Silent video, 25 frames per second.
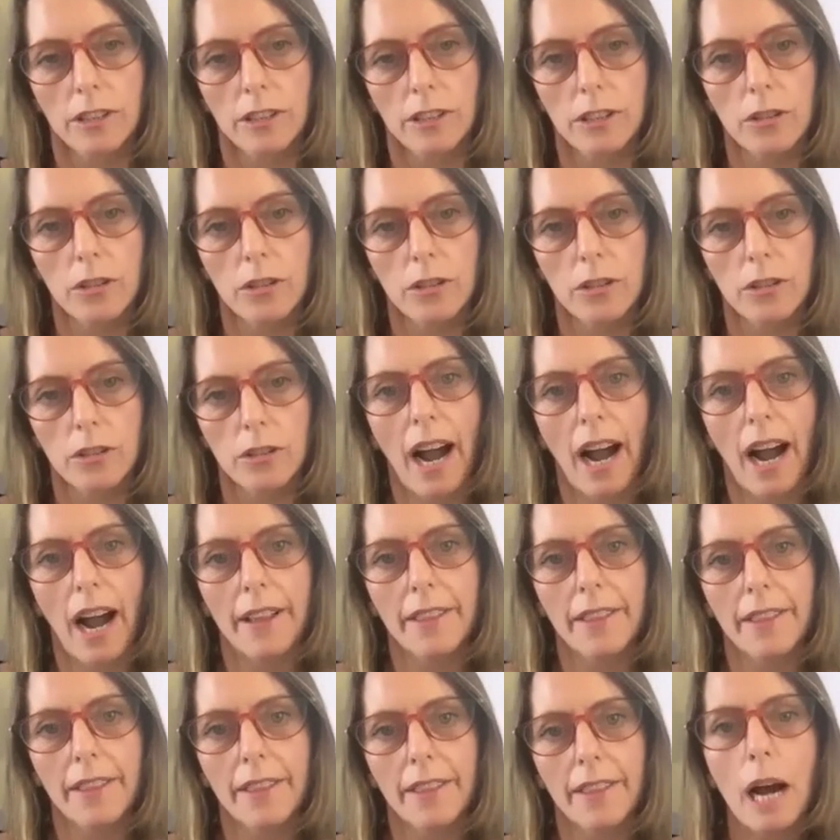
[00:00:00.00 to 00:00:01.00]
So
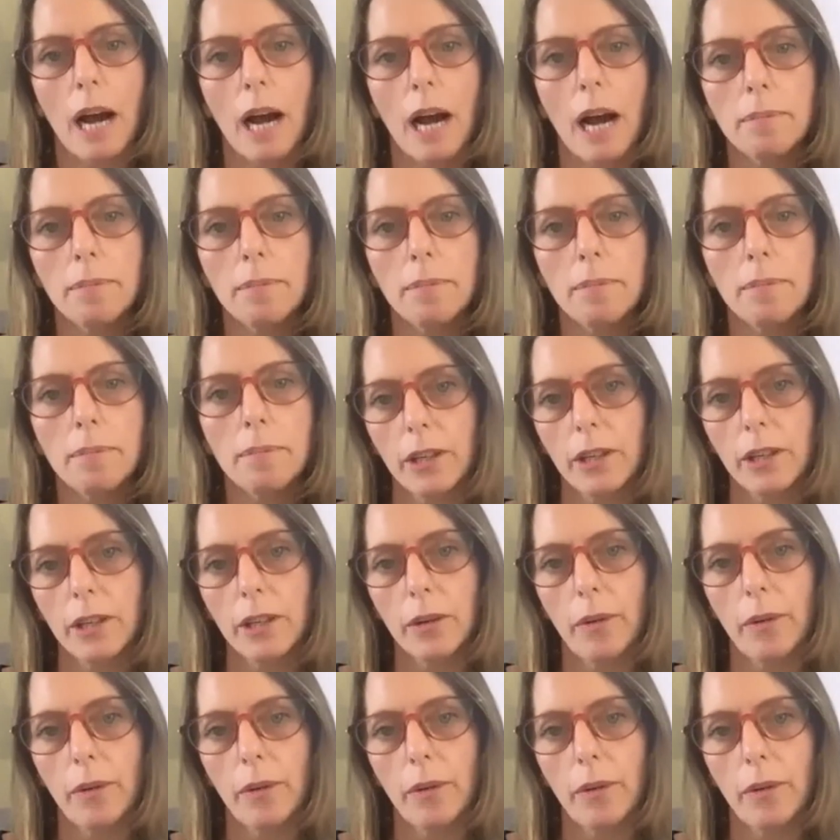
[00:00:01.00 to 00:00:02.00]
there's a couple of other
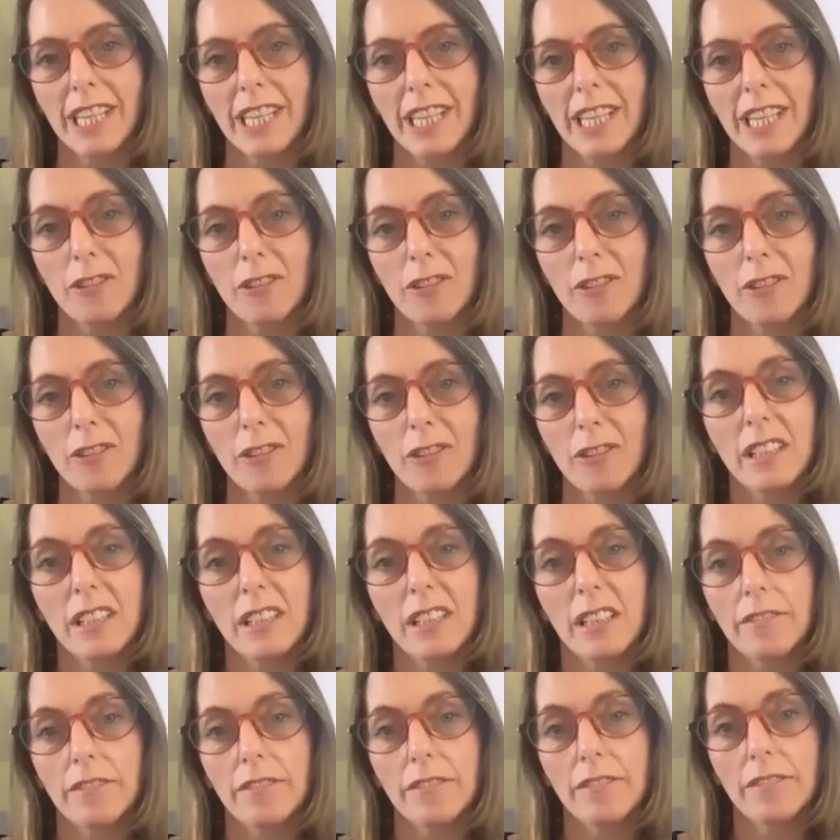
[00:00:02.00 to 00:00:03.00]
questions I'd really
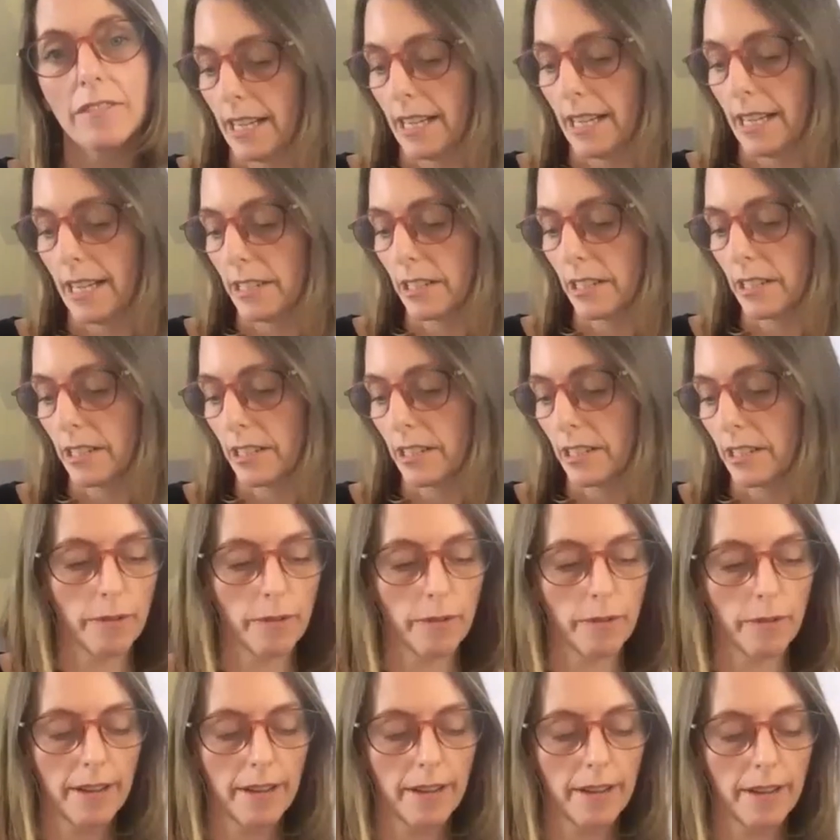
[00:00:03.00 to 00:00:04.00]
love to ask just
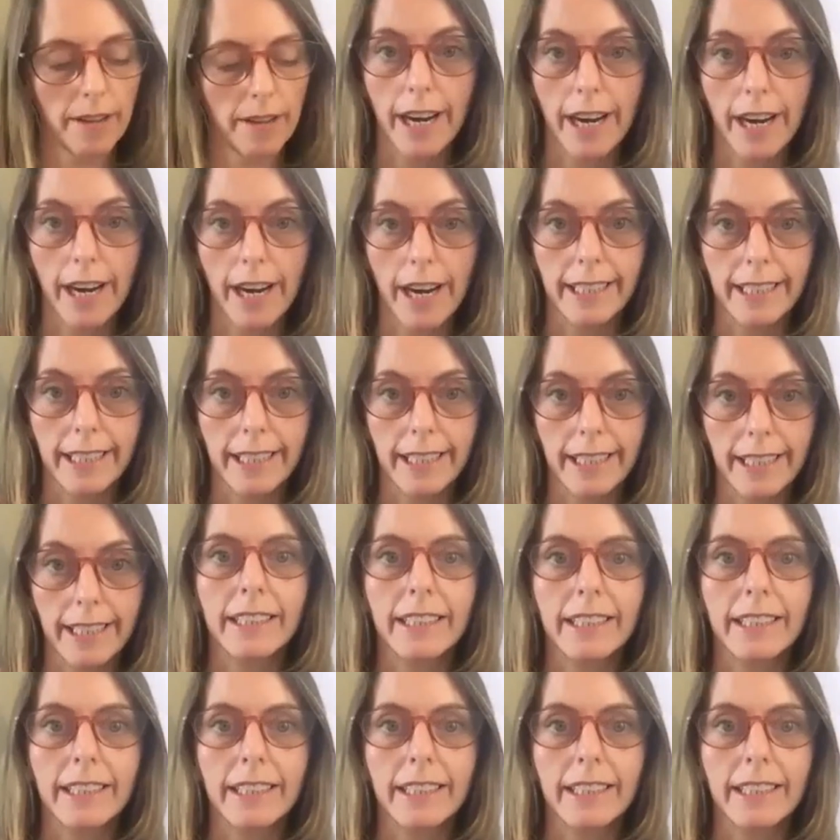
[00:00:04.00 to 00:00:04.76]
around the training.